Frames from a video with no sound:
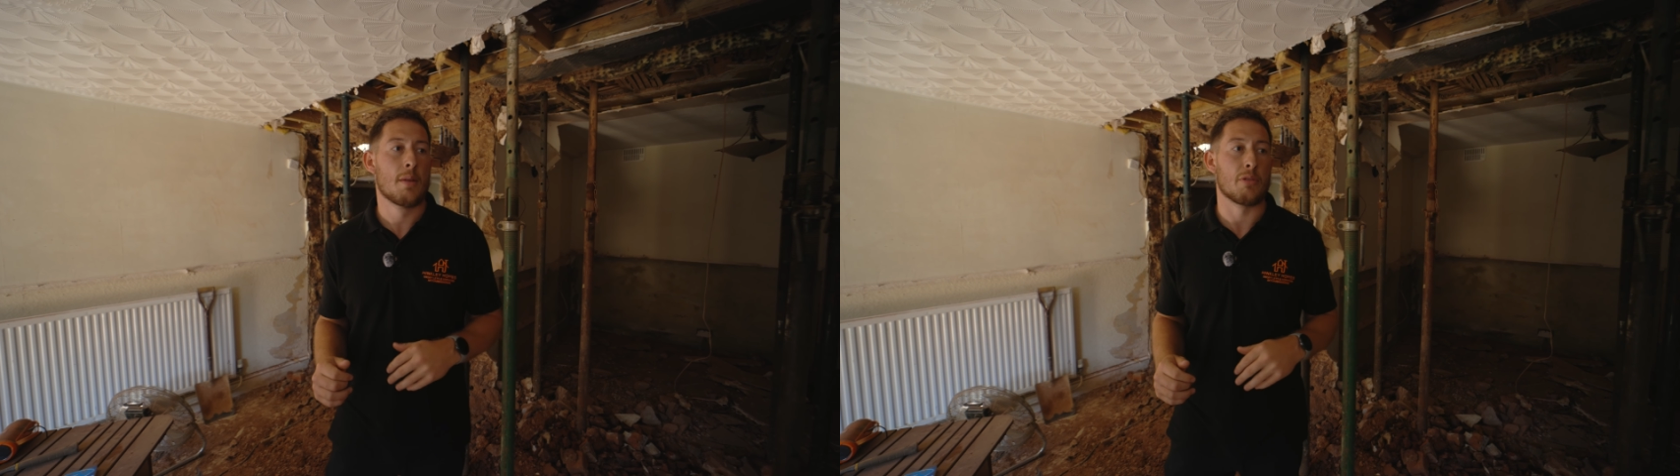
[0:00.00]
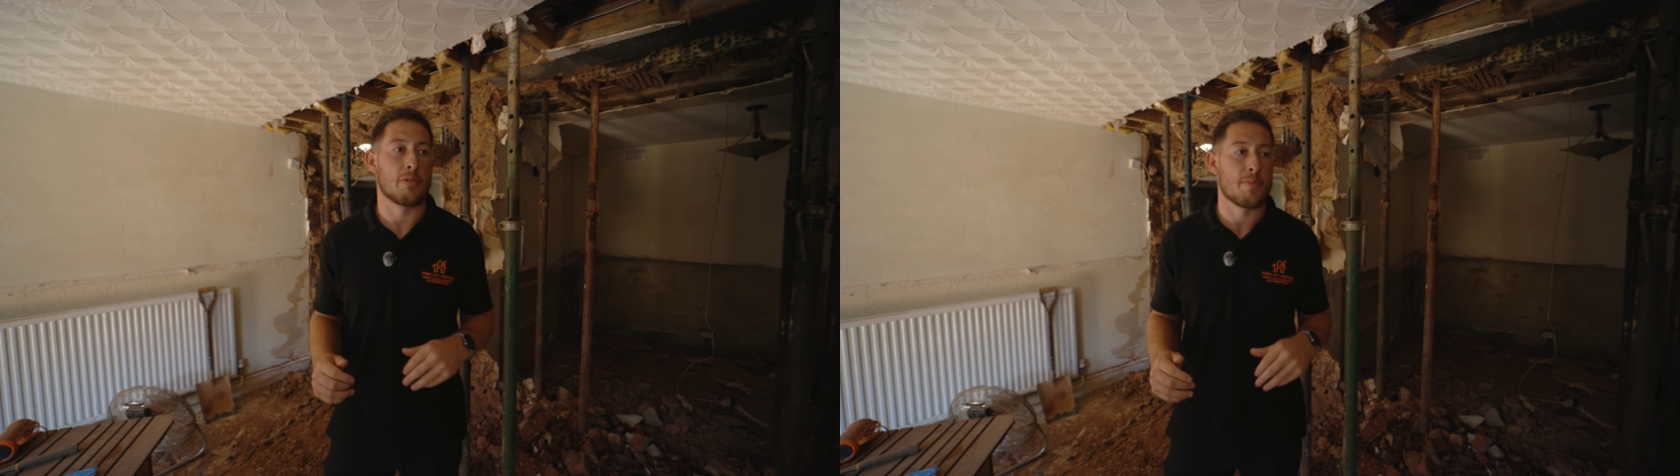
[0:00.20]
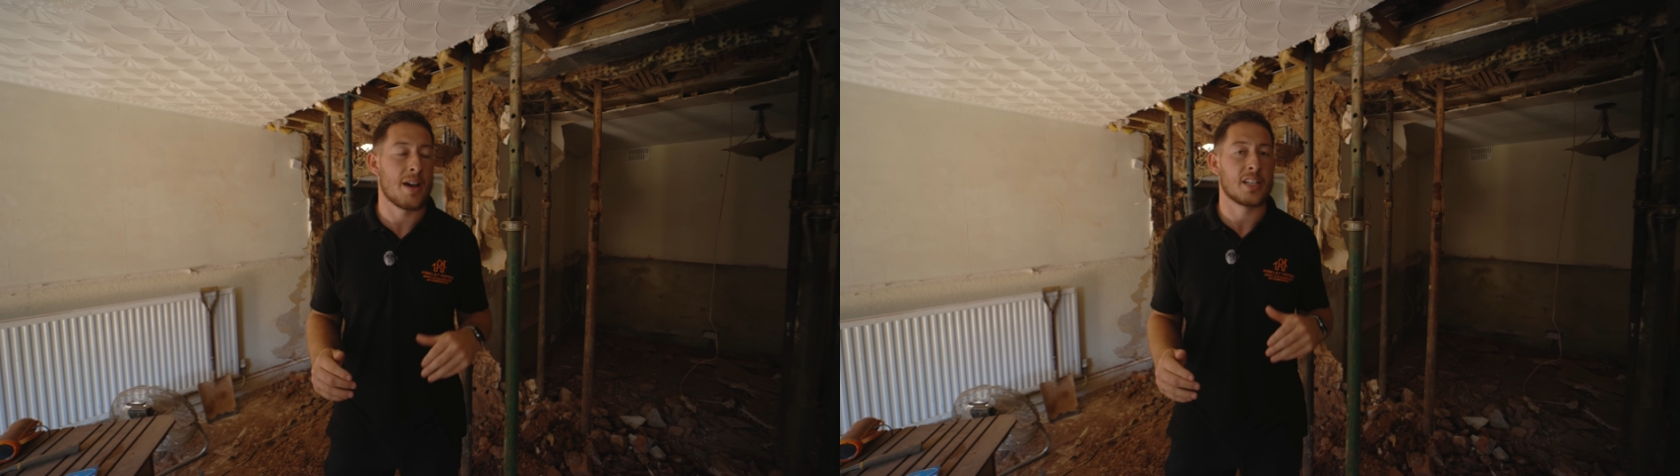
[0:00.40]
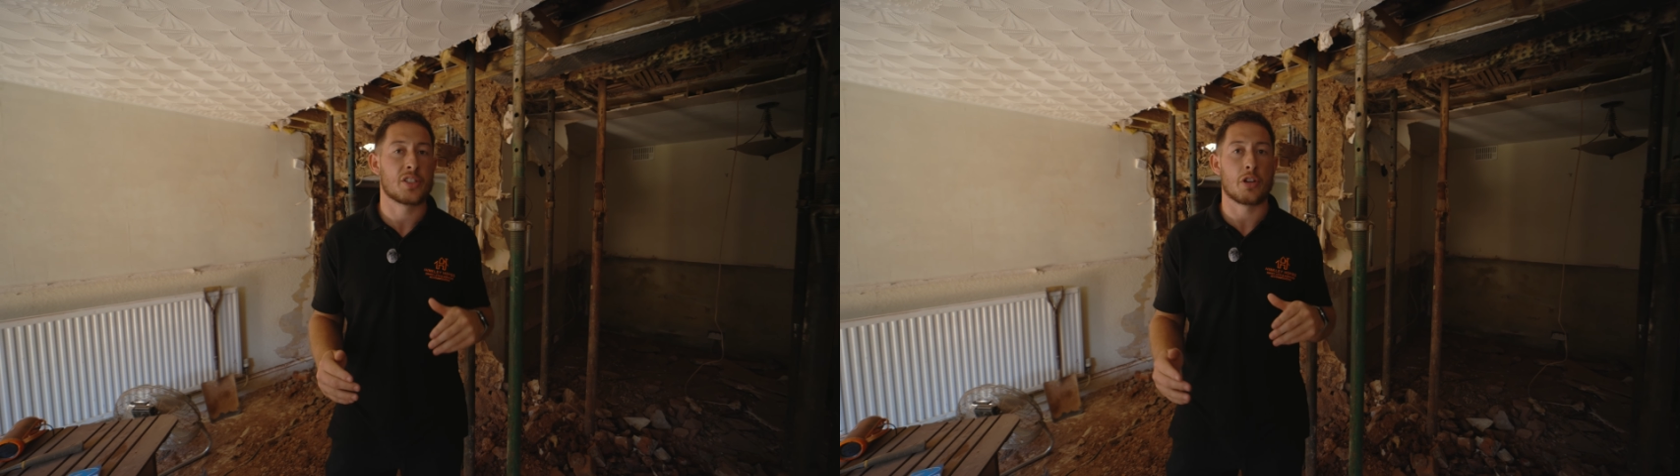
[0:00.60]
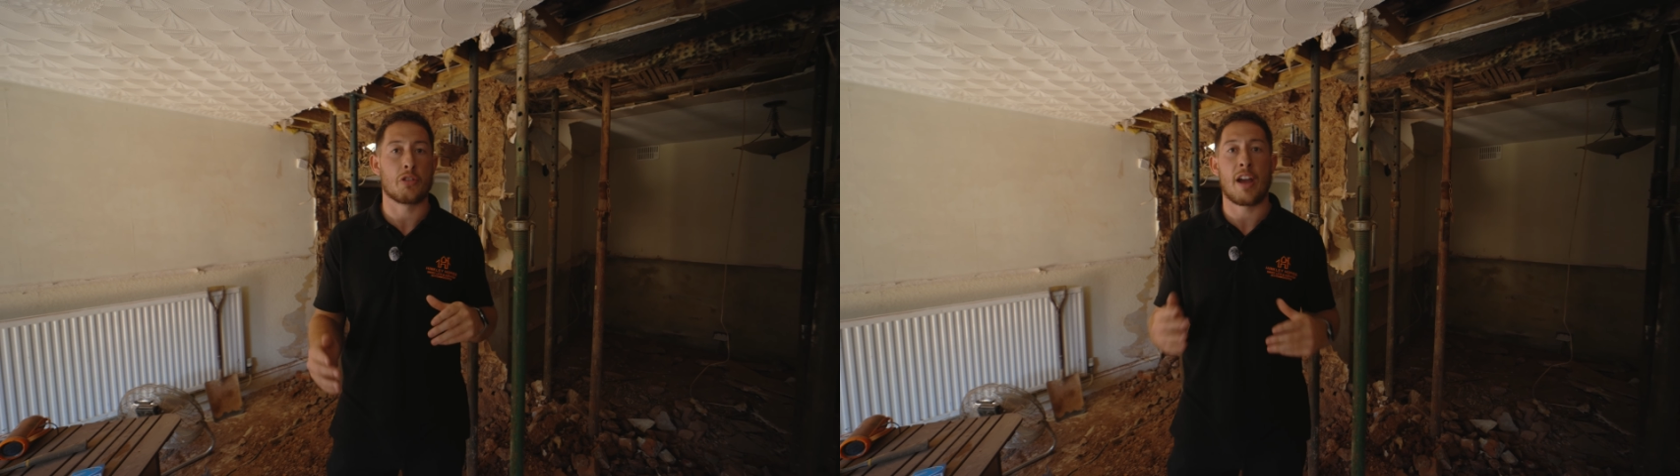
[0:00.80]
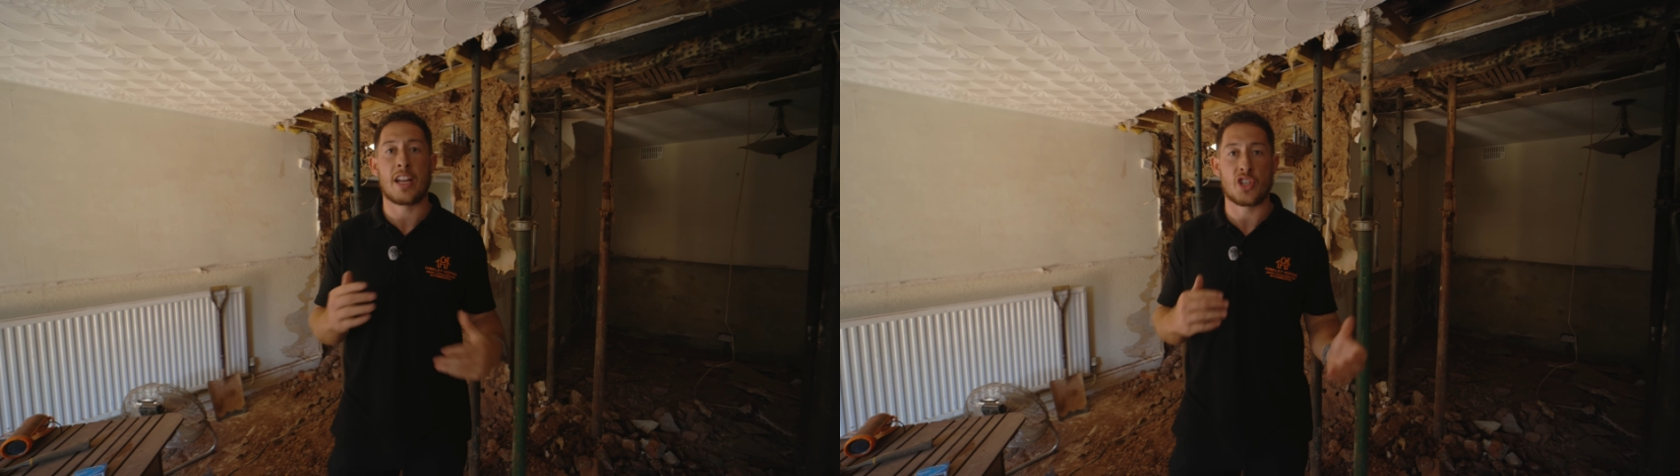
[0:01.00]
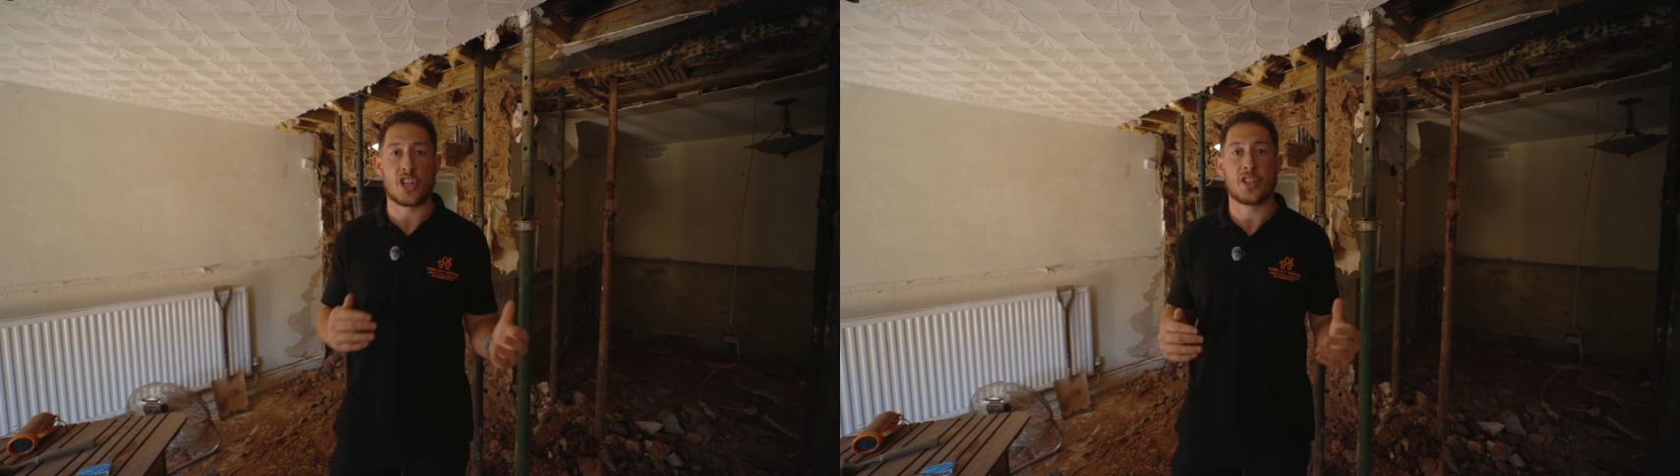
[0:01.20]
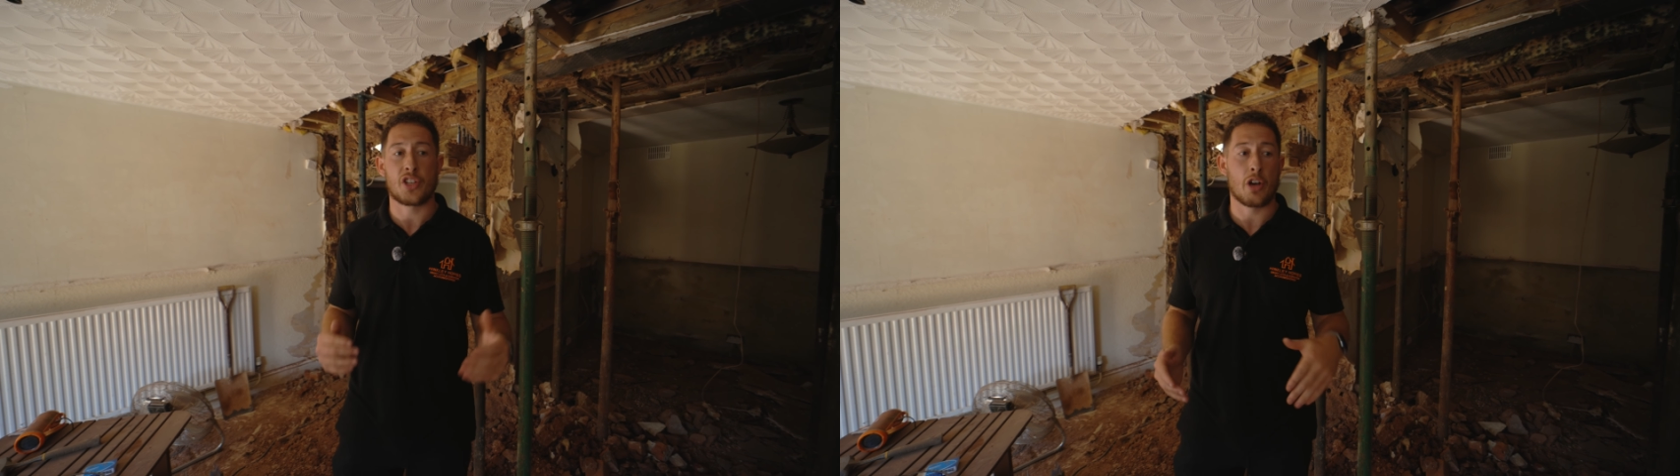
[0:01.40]
but we managed to arrange
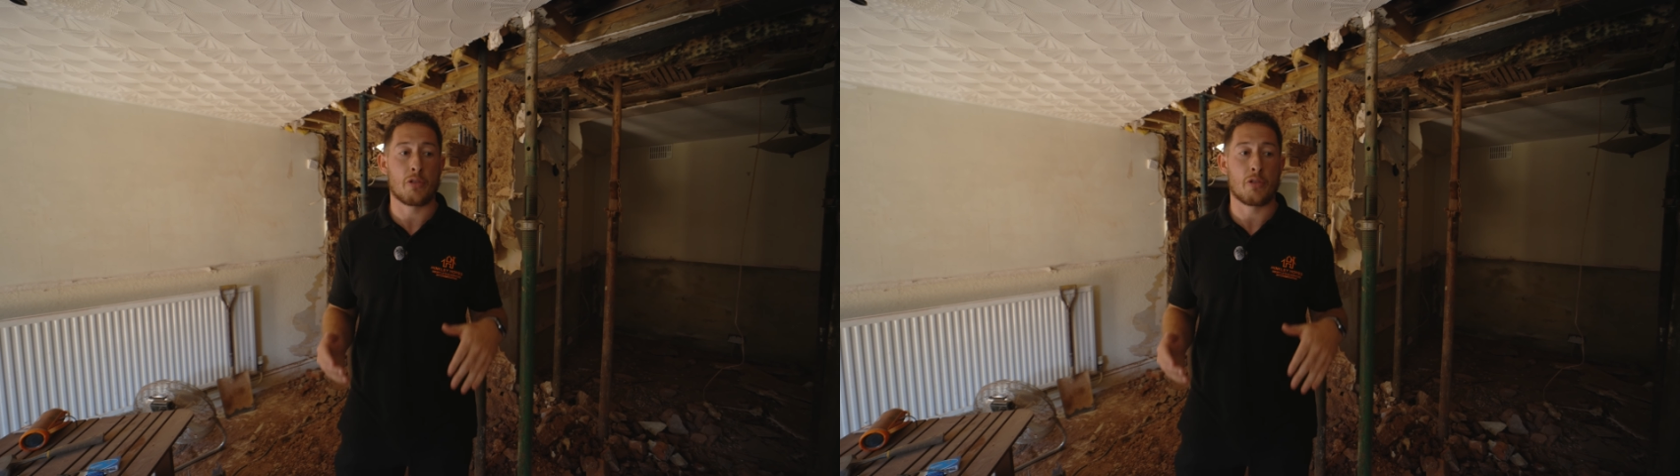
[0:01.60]
it so